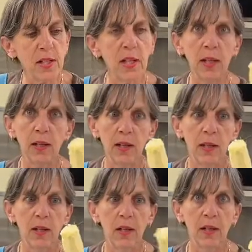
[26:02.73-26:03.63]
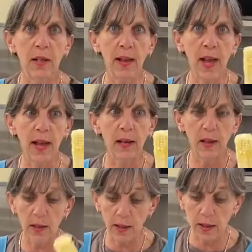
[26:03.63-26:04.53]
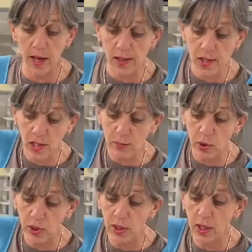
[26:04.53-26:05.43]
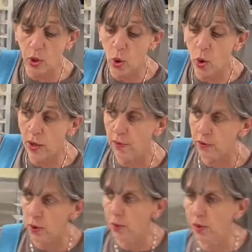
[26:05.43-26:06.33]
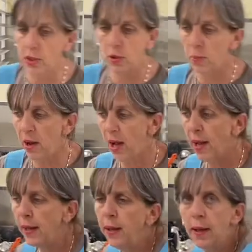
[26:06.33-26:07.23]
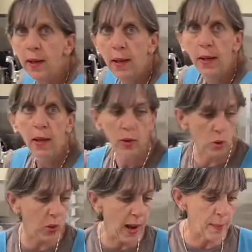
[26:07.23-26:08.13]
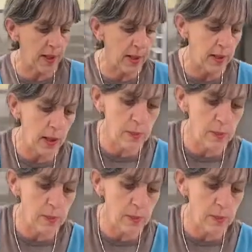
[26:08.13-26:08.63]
it? Look at that. Next time you can get corn for a really good buy, grab it and